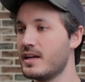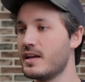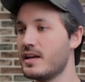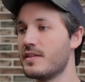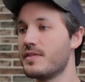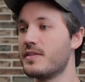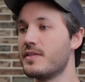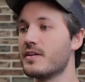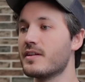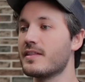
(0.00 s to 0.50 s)

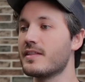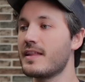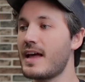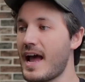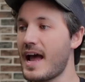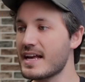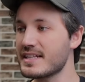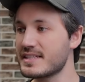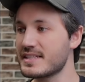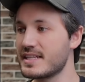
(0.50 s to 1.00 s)
The
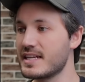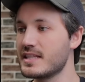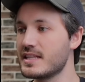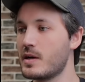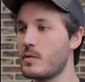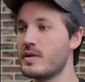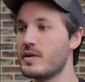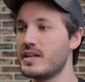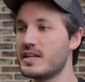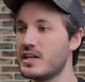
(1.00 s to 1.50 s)
last thing
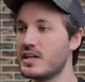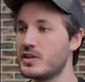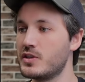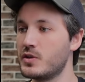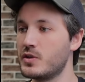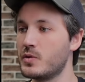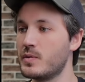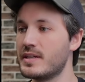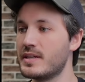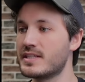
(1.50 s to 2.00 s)
that we need to
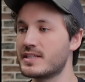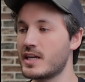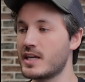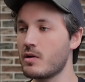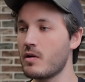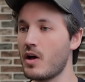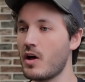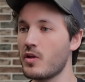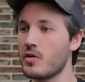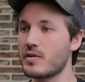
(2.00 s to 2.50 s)
do is tell
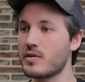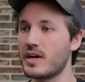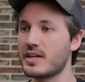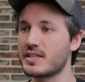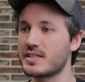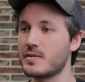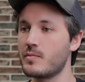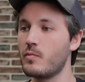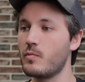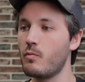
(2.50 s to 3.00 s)

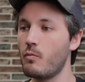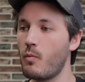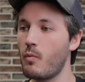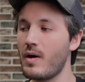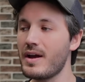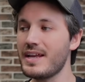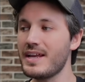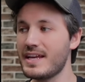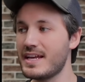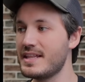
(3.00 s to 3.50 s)
HelloCustom
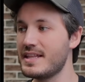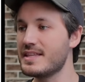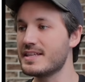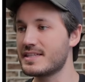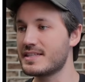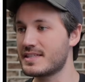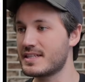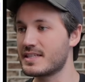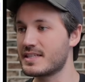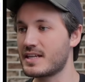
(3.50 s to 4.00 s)
what in
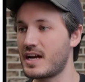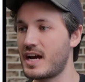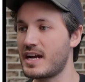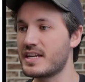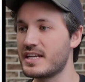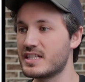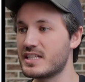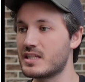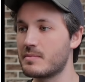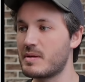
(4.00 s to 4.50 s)
this design
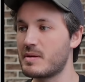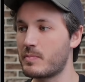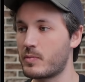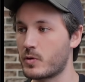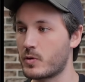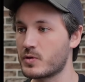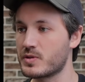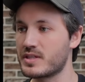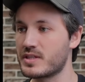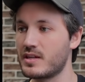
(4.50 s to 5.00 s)
needs to be
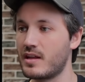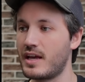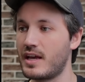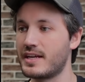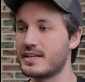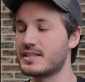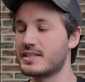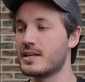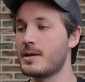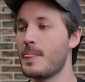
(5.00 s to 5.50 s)

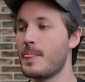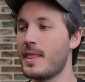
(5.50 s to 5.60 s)
personalized.